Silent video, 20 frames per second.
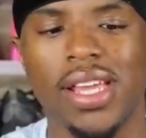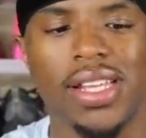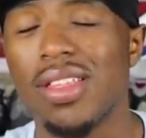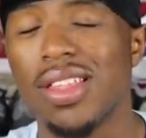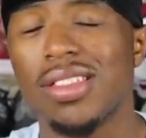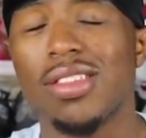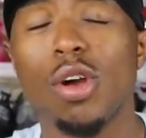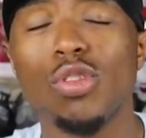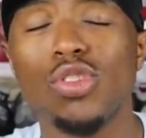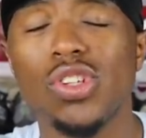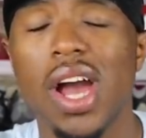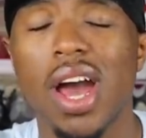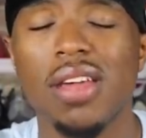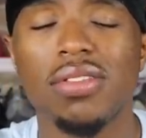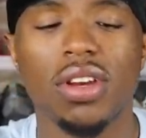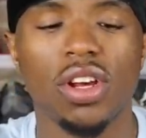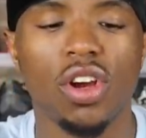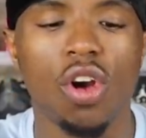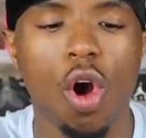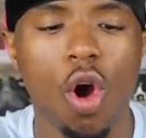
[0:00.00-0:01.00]
As I told you
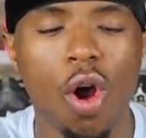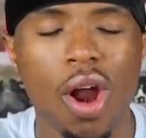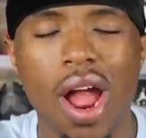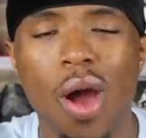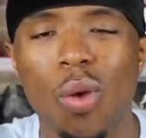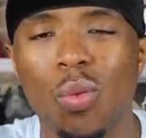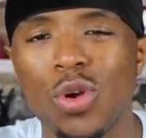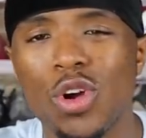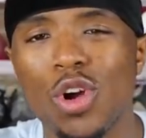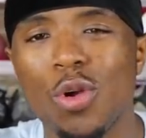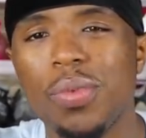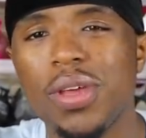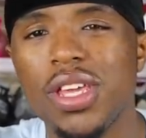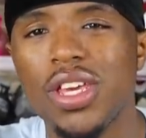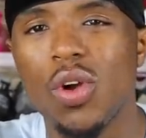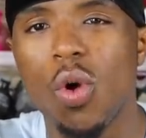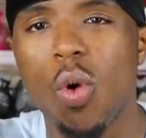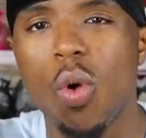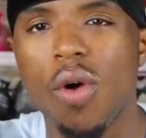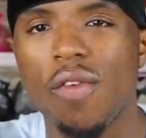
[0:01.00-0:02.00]
guys in the car, I will be
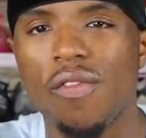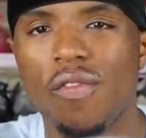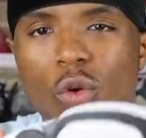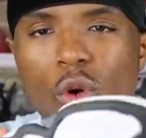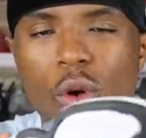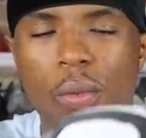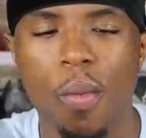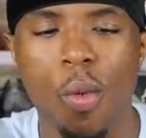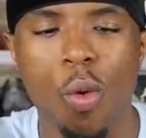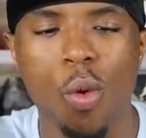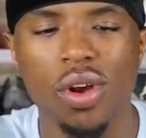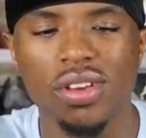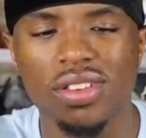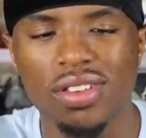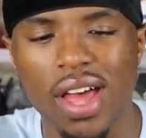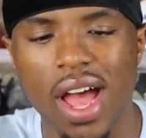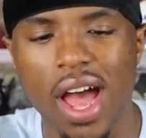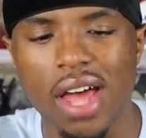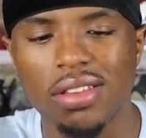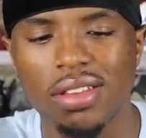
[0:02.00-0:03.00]
going for more
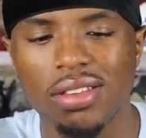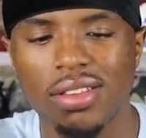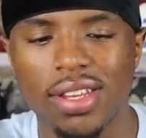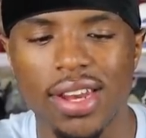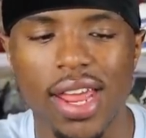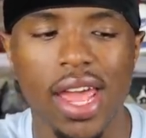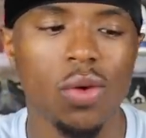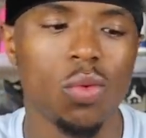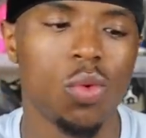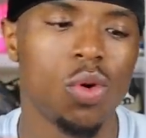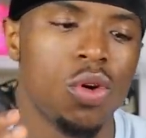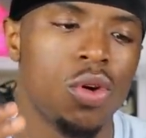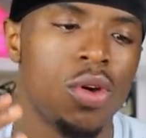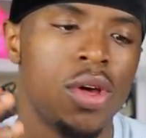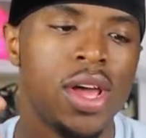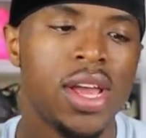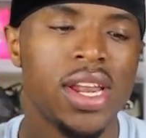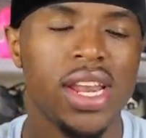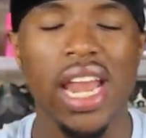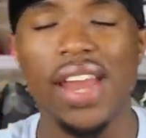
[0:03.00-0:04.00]
sizes today. Well,
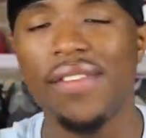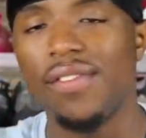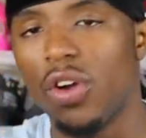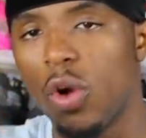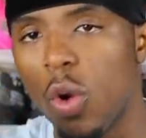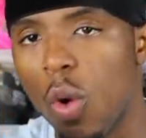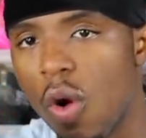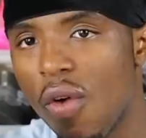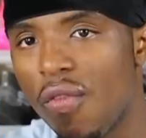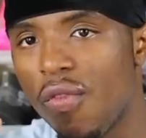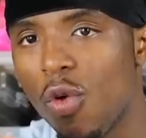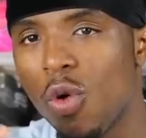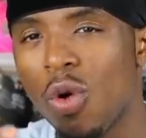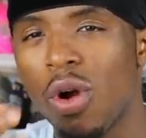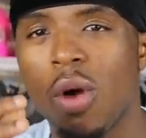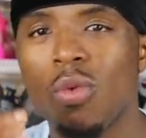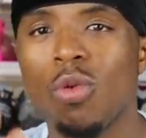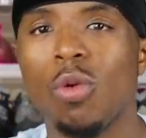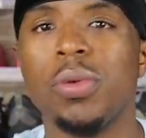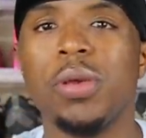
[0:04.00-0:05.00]
not even going
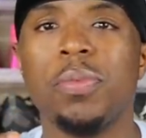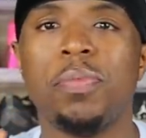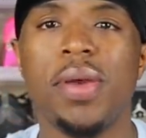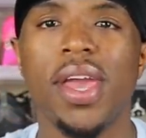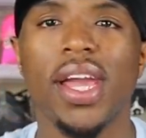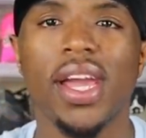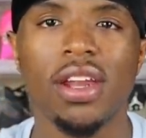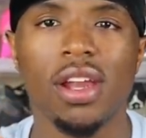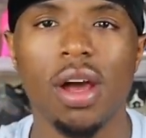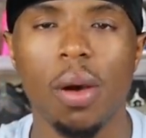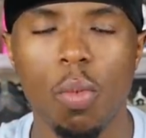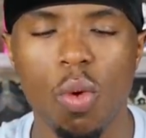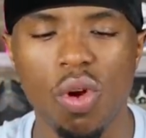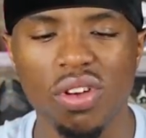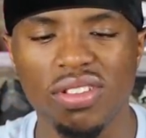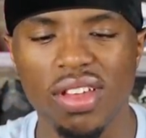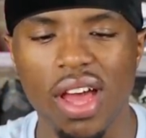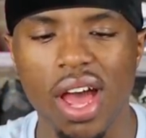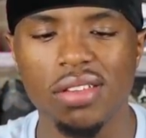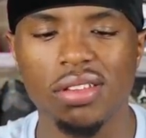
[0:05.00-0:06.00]
for, I will be picking up
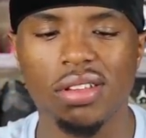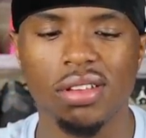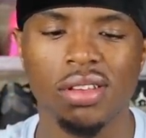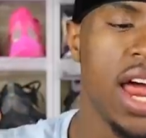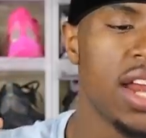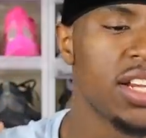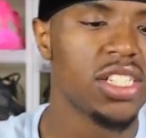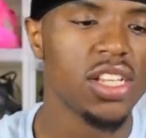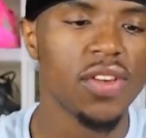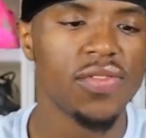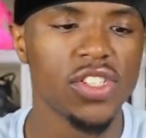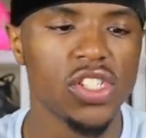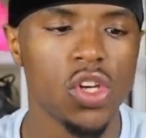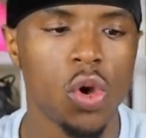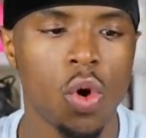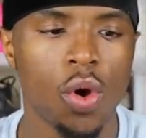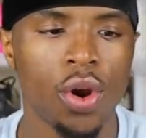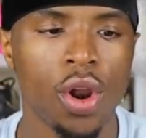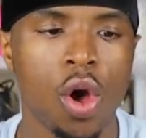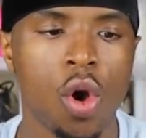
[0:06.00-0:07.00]
more sizes. A lot of stuff is
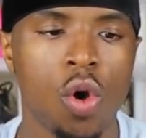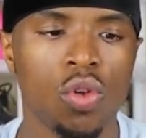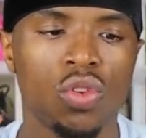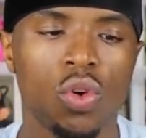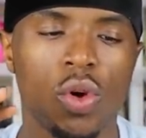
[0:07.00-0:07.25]
going on.